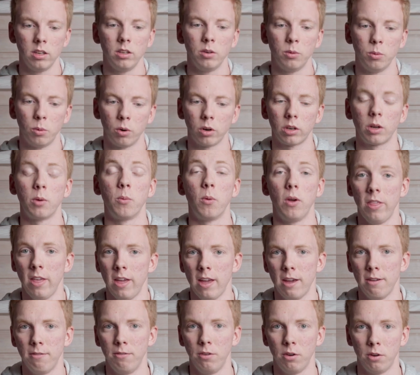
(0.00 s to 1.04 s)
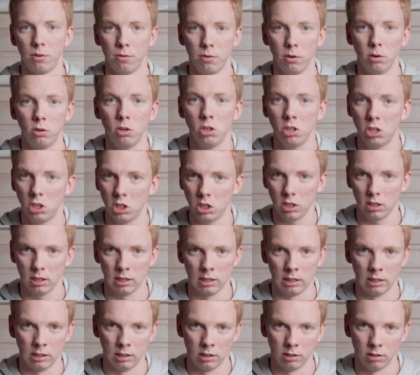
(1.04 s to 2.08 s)
working with heavier footage
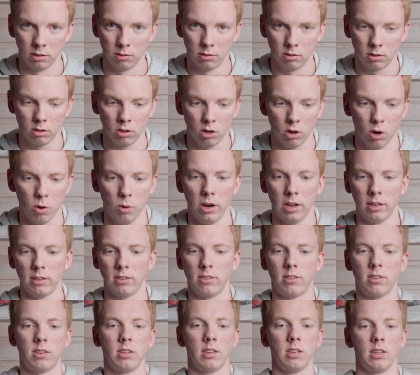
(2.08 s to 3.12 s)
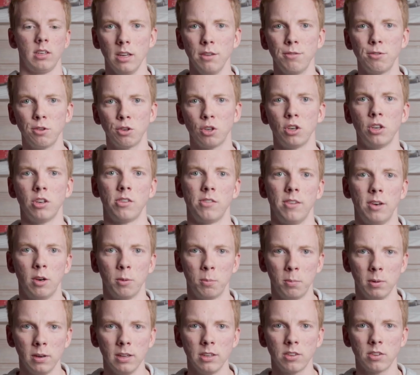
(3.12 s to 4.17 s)
and codecs. If you enjoyed this video,
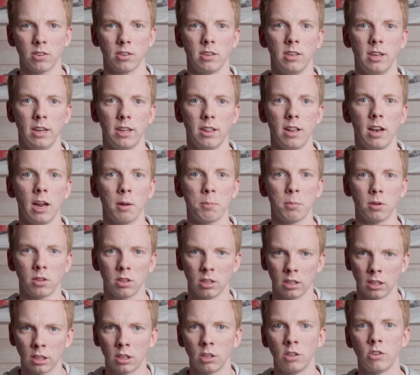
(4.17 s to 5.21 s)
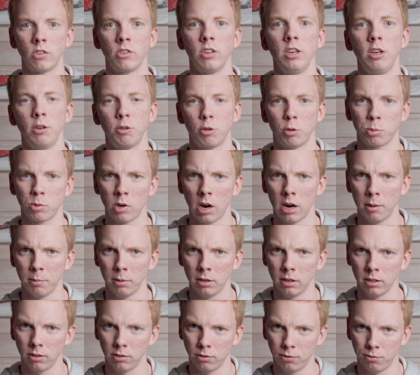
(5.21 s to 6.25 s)
please hit the like button and consider
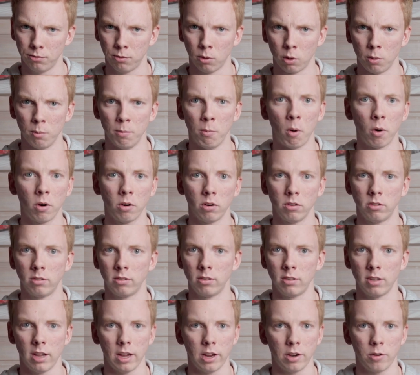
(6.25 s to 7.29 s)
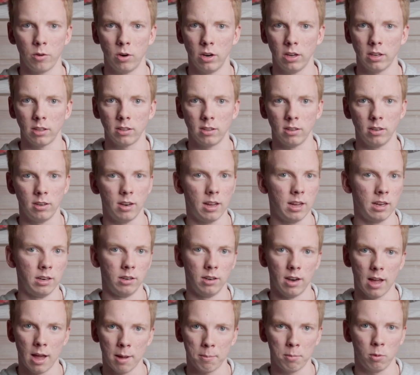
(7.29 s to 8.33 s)
subscribing for more tech related
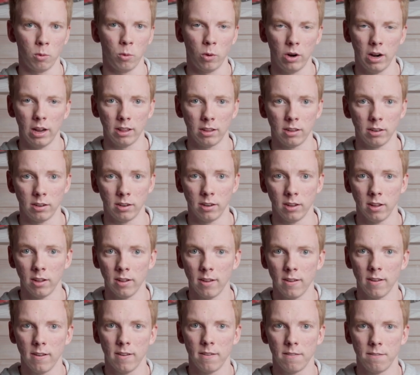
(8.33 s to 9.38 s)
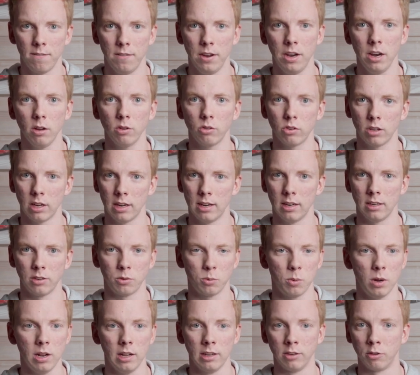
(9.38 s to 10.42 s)
and Apple related videos, as
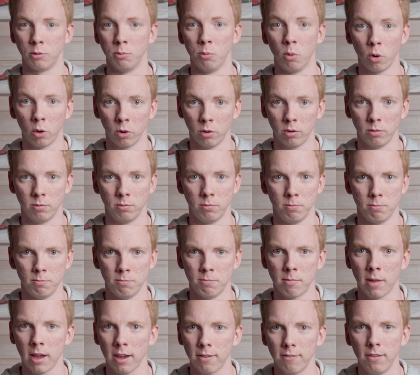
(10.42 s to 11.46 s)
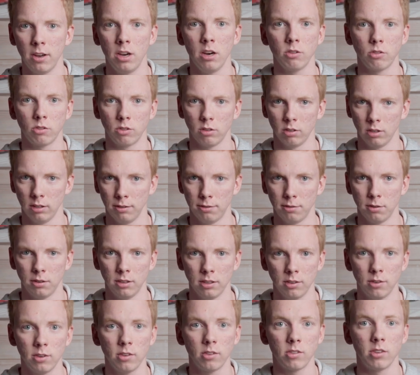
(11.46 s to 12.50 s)
well as more Mac videos if you're
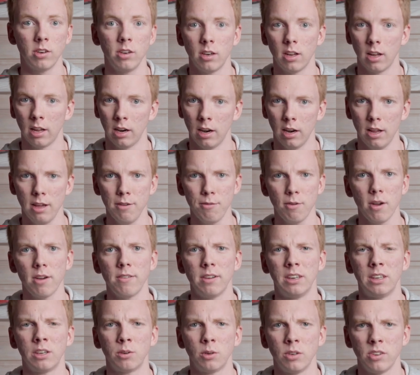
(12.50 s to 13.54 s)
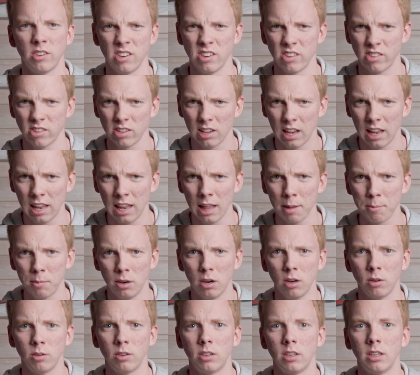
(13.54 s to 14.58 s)
interested. And if you have any questions, let me
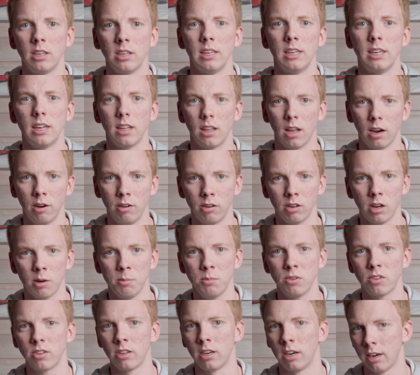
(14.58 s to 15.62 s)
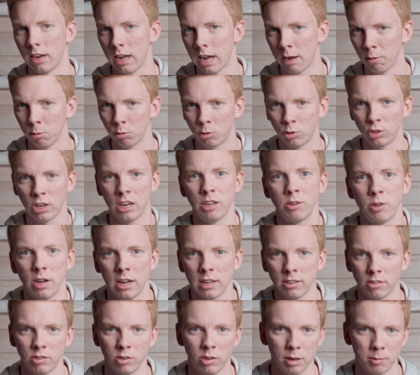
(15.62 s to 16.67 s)
know down in the comments, and I will try to
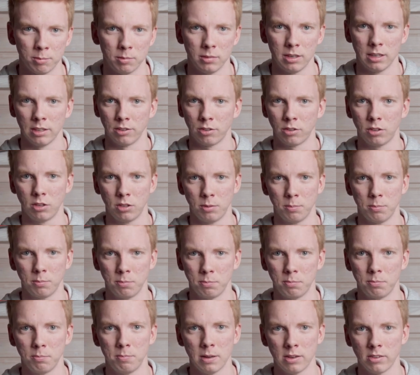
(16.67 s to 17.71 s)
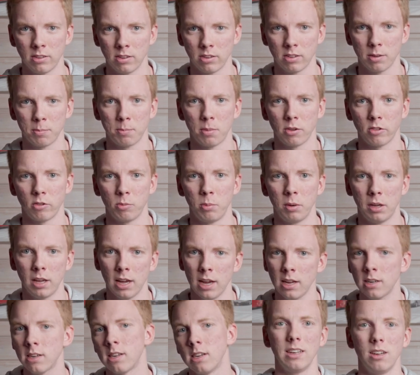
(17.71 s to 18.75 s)
answer them as best as I possibly
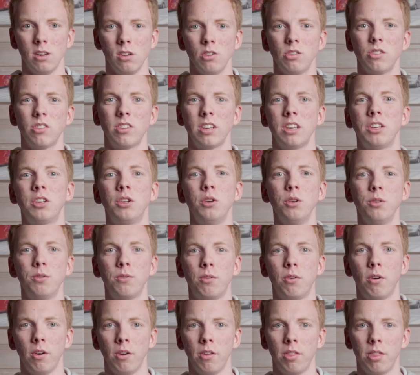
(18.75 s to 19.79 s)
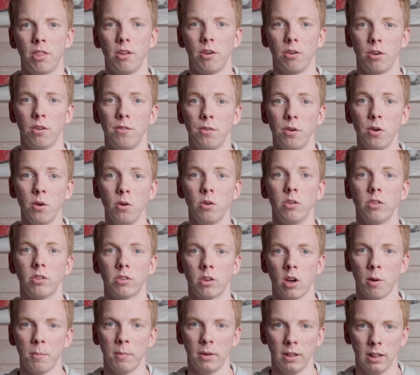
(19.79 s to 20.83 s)
can. Also stay tuned for the review
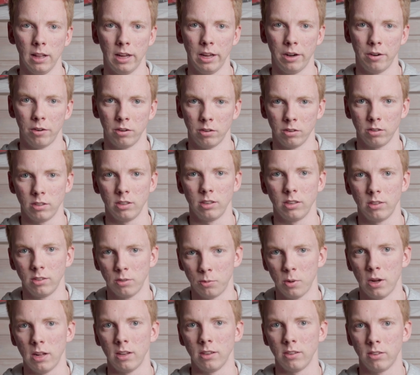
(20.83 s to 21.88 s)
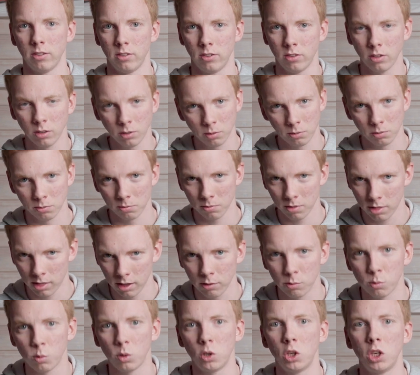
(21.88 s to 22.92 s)
coming later as well. So
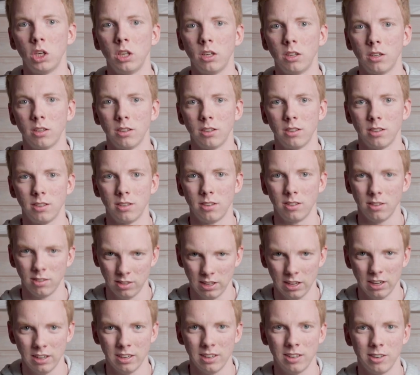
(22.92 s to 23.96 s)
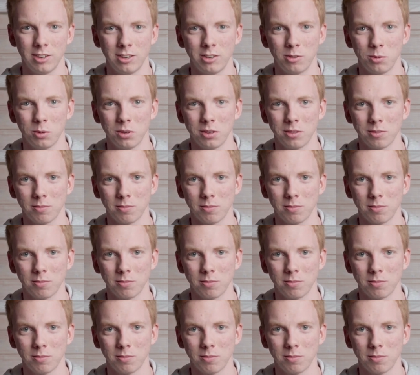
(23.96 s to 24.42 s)
thanks for watching, see you in the next one.